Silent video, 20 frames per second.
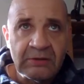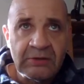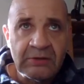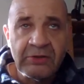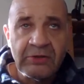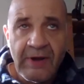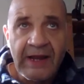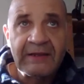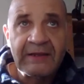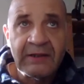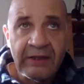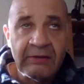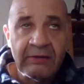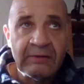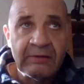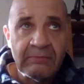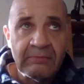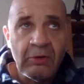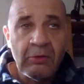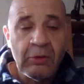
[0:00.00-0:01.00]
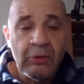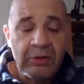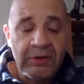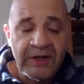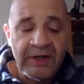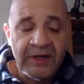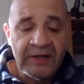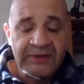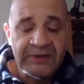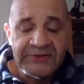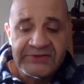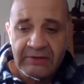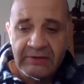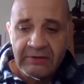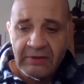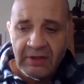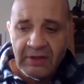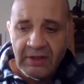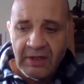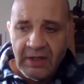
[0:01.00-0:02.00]
correctly organised.
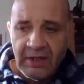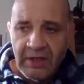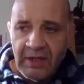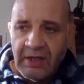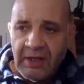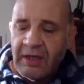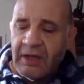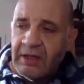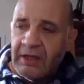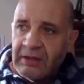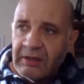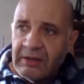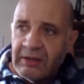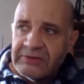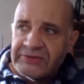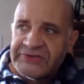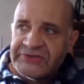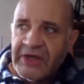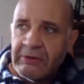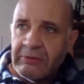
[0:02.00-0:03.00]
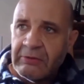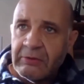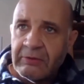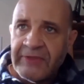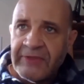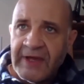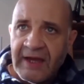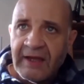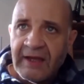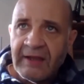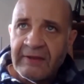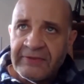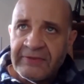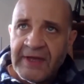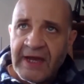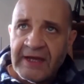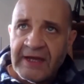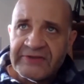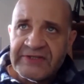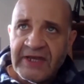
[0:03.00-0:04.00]
So that
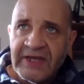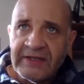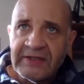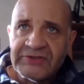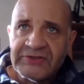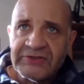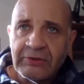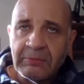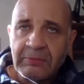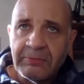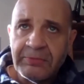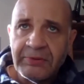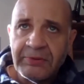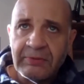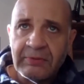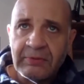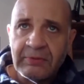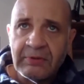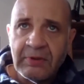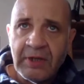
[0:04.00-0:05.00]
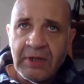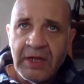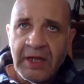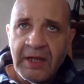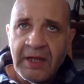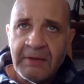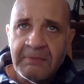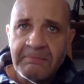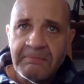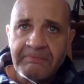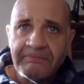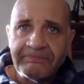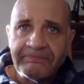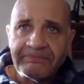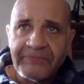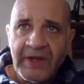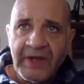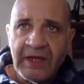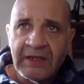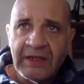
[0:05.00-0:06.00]
takes up a
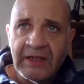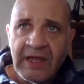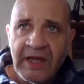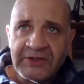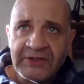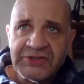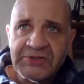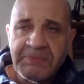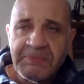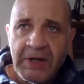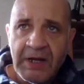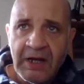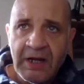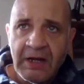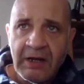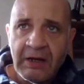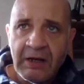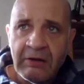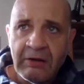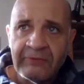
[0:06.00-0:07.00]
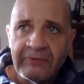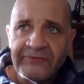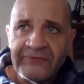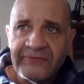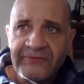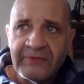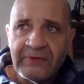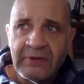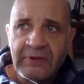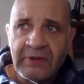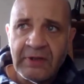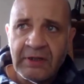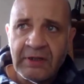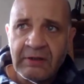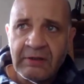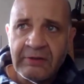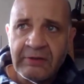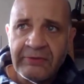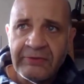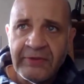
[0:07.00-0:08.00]
large part of
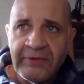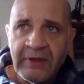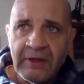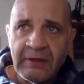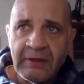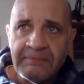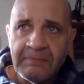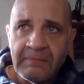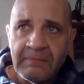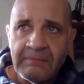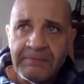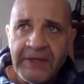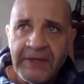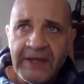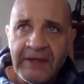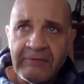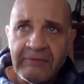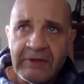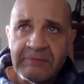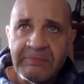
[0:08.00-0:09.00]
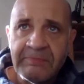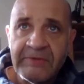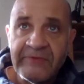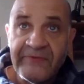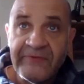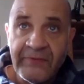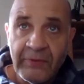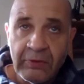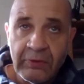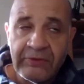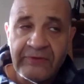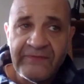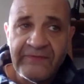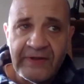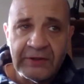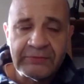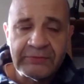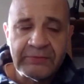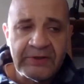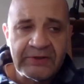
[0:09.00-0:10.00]
the period before the
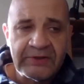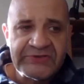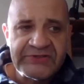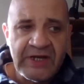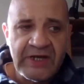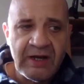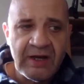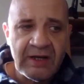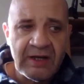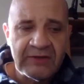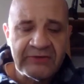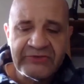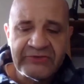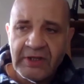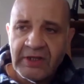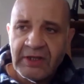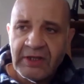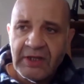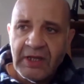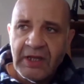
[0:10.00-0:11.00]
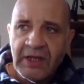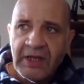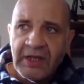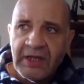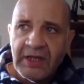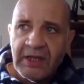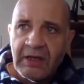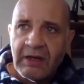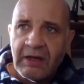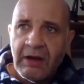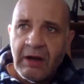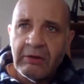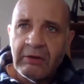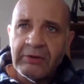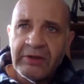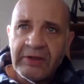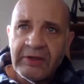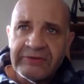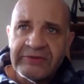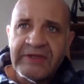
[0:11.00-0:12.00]
fieldwork starts. On
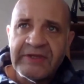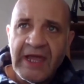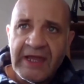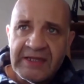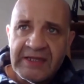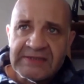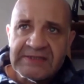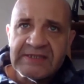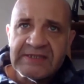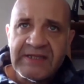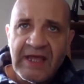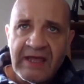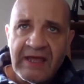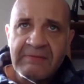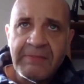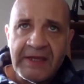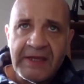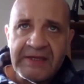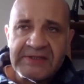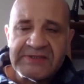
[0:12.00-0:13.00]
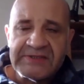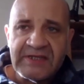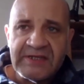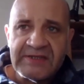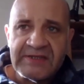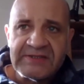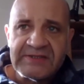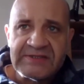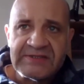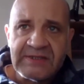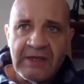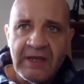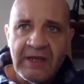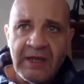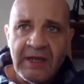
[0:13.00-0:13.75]
a day-to-day basis,